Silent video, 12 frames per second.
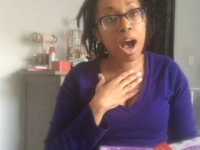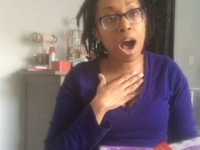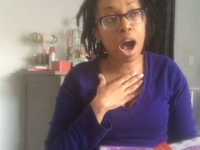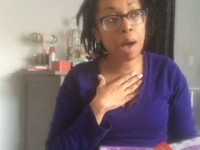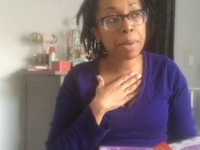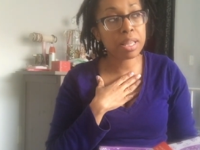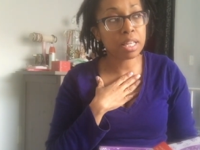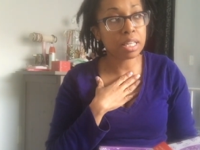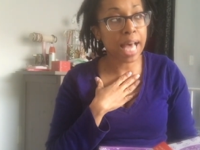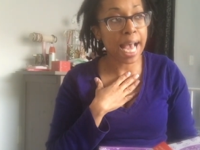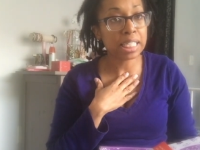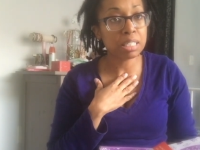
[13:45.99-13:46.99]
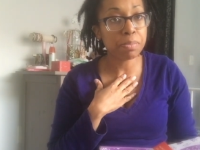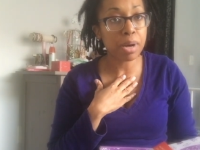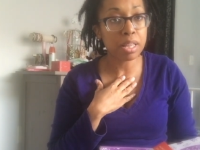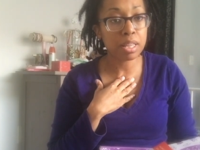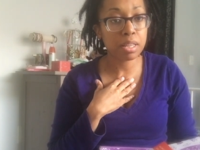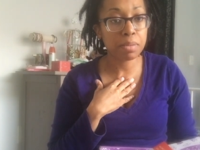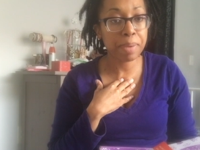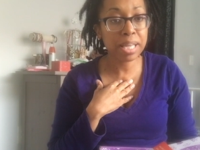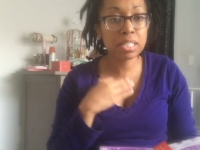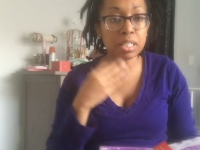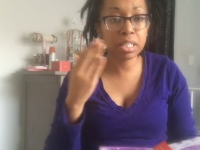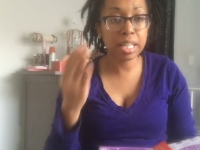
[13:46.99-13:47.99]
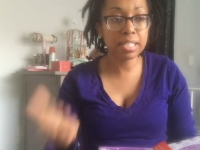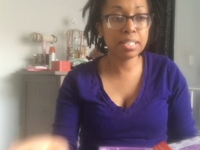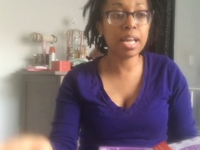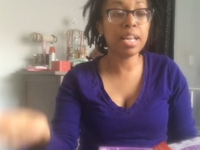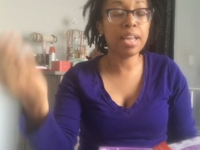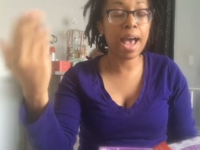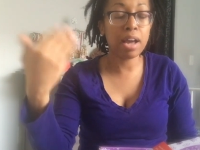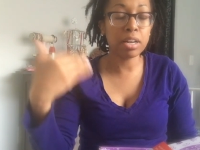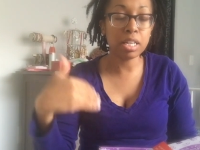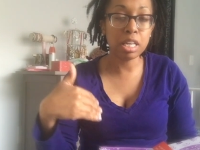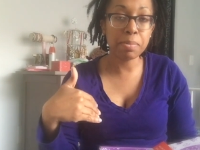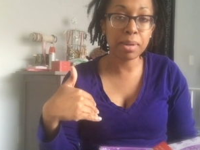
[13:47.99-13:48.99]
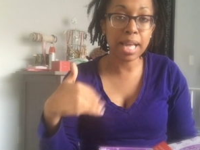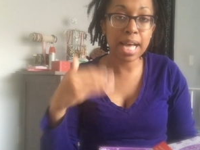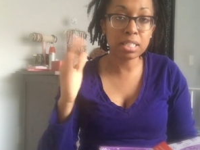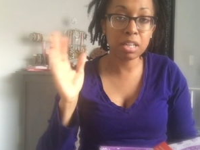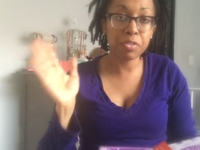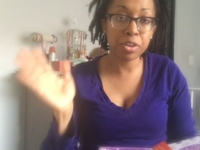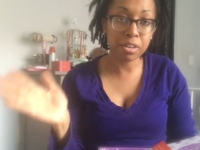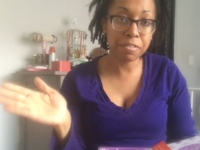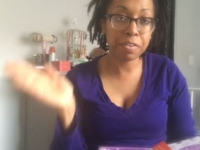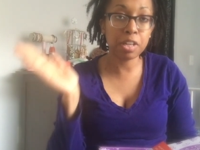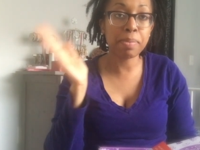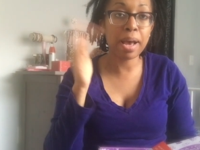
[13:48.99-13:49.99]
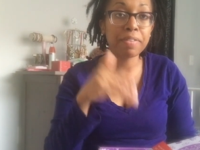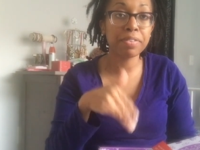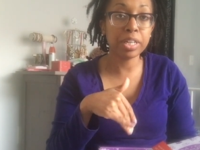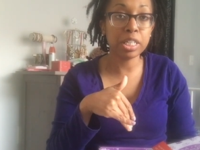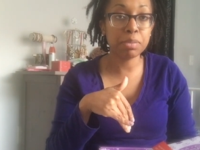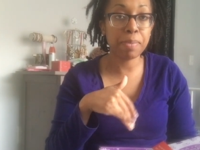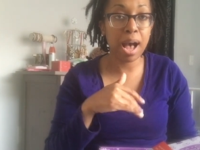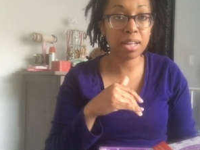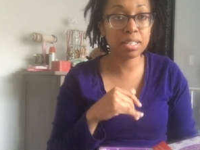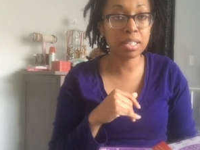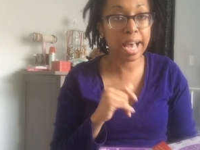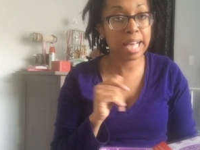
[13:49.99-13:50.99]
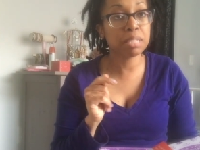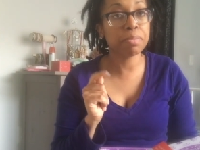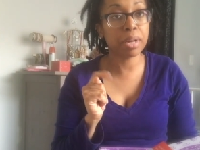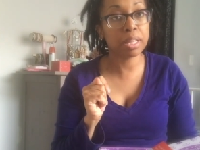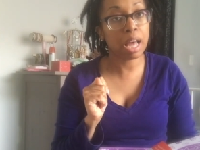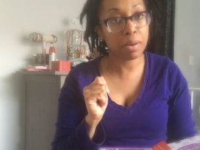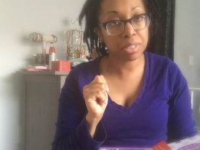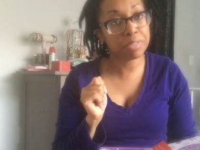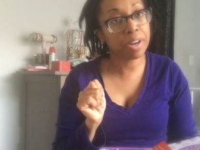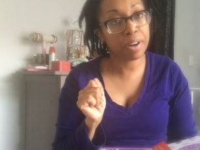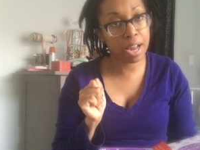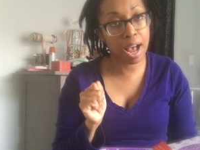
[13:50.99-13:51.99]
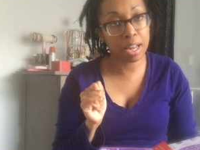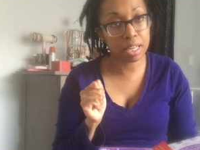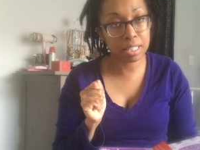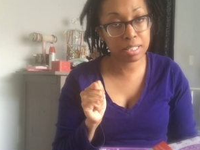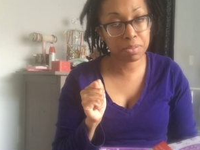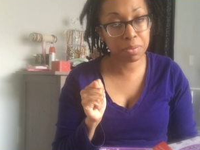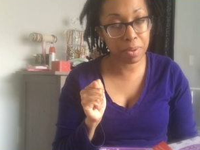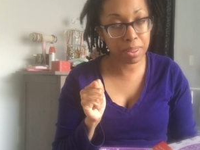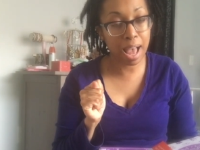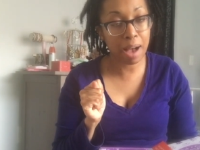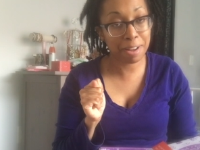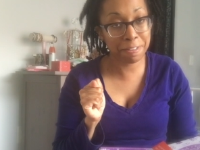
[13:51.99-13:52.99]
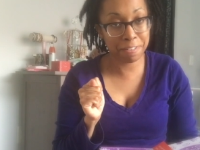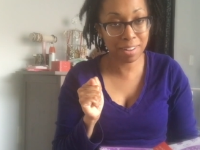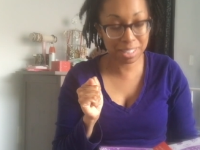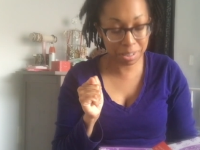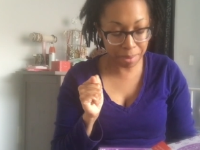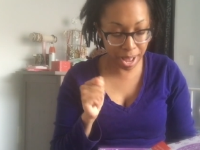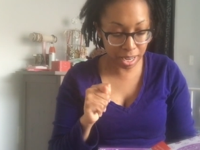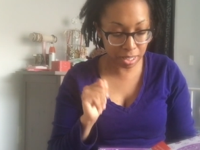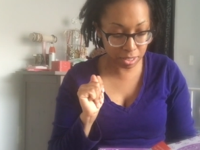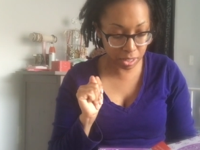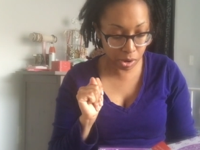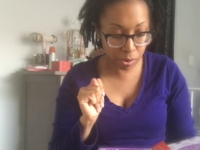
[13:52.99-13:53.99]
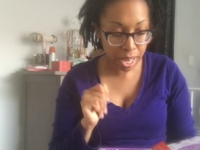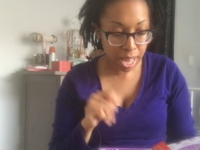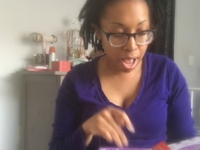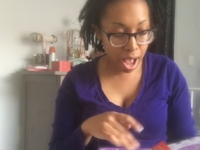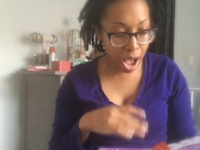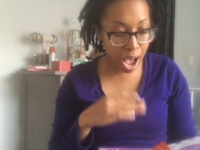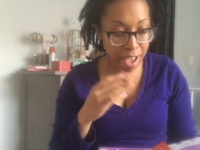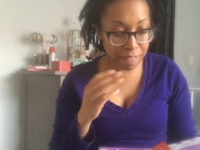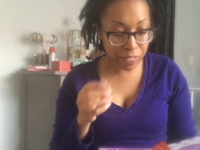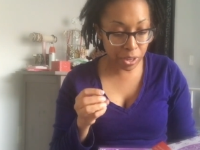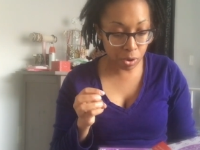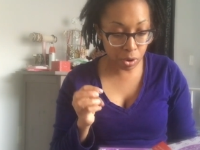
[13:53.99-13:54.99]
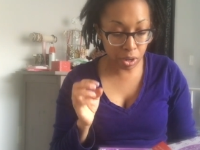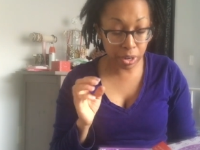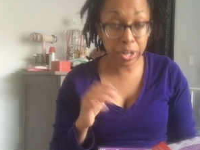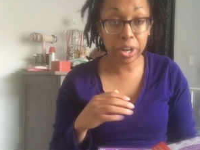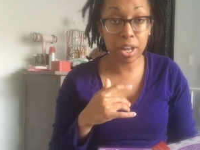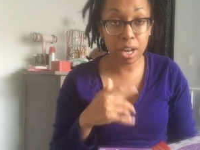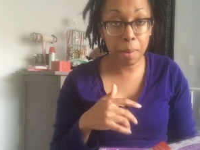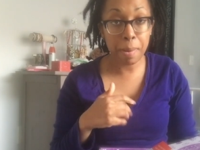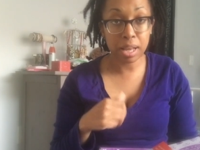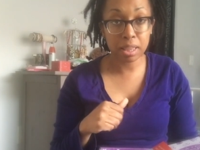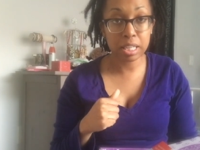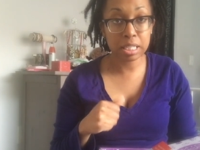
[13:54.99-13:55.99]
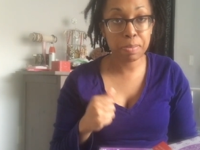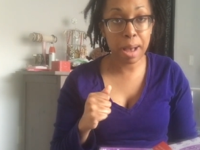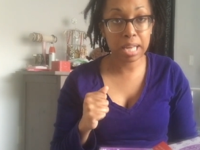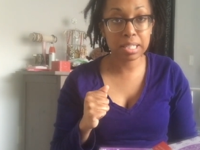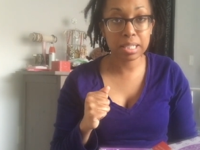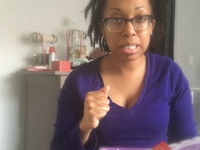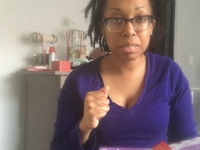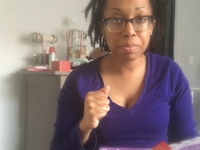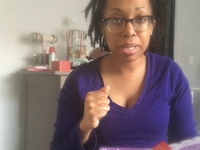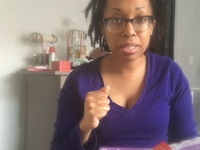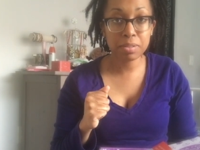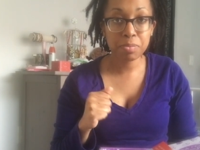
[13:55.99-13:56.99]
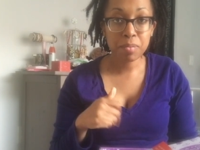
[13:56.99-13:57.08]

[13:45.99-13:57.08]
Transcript: And then last month, basically they send out an email asking for your feedback for each box. And last month I was very honest with how I felt about it. So I feel good about this box this month.